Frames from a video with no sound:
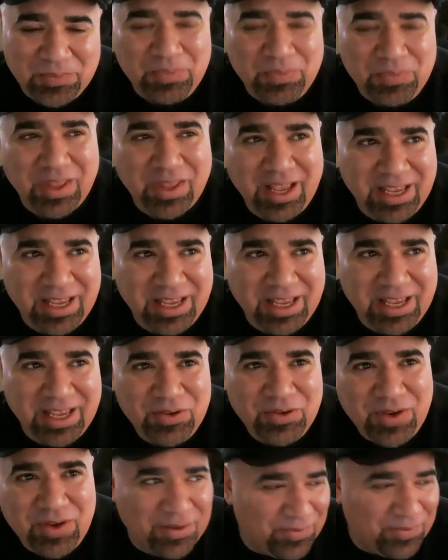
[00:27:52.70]
if
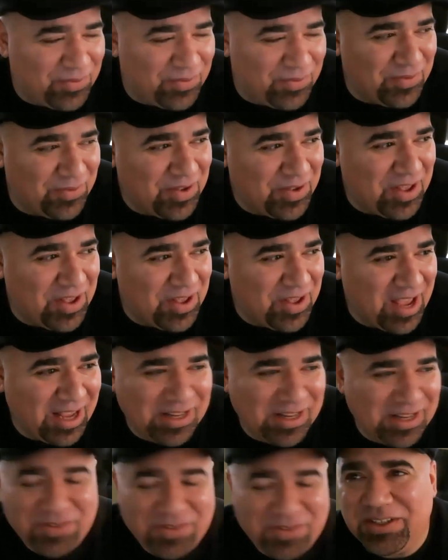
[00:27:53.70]
you have
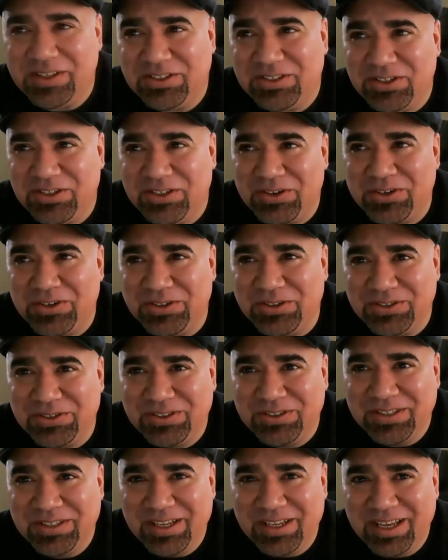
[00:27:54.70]
any of these
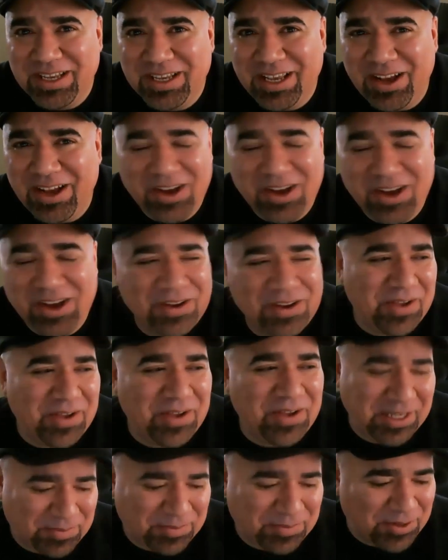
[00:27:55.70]
circles on
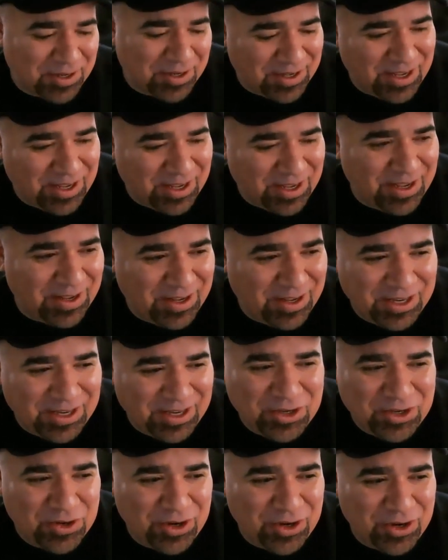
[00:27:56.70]
Facebook
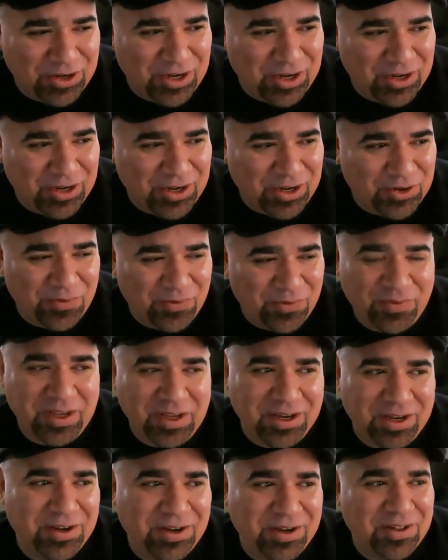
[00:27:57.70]
in your
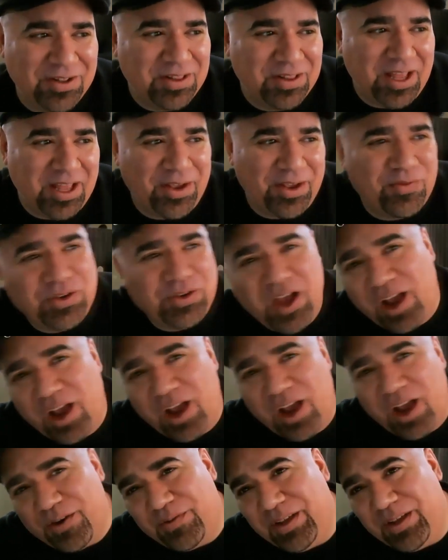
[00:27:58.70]
feed, like
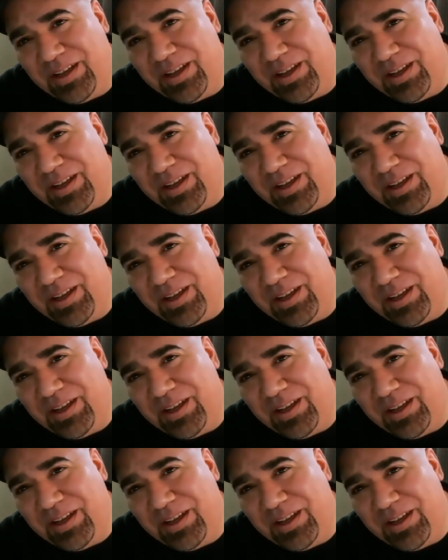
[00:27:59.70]
photography